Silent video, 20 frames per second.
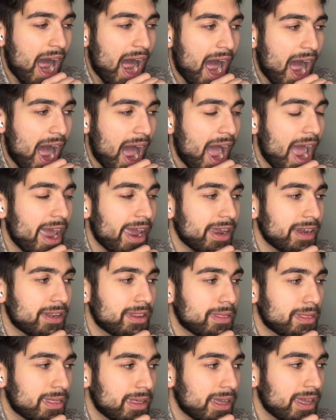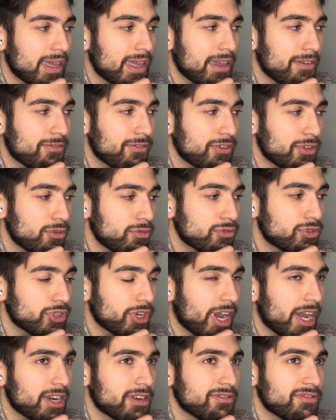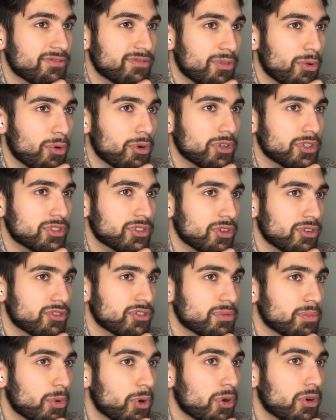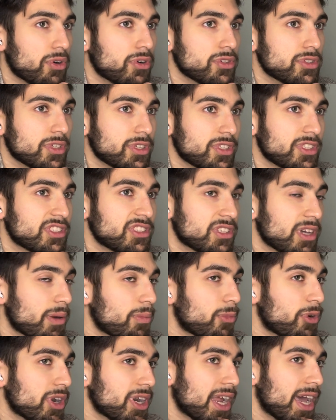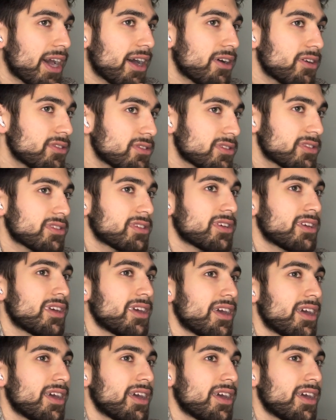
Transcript: I think if you try to force those morals on someone else,